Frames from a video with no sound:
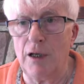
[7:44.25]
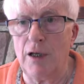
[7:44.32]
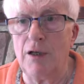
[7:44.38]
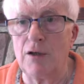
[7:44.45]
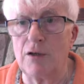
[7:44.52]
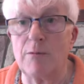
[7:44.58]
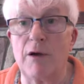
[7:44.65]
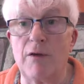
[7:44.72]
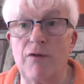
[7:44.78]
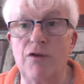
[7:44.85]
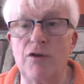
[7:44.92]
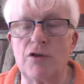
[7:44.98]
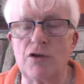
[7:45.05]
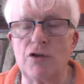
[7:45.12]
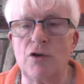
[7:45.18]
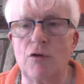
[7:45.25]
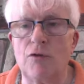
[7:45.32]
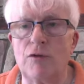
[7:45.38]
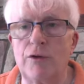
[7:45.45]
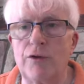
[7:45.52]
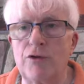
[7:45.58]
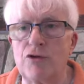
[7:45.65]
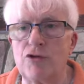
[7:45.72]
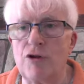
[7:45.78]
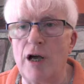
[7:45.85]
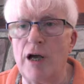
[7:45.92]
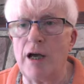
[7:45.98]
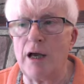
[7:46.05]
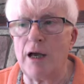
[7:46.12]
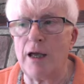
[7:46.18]
into my first novel, The
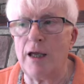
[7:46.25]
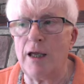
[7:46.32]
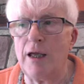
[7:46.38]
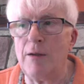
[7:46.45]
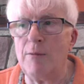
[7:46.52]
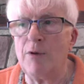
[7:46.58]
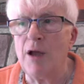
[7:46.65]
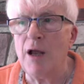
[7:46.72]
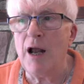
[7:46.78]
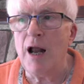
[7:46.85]
Tribe,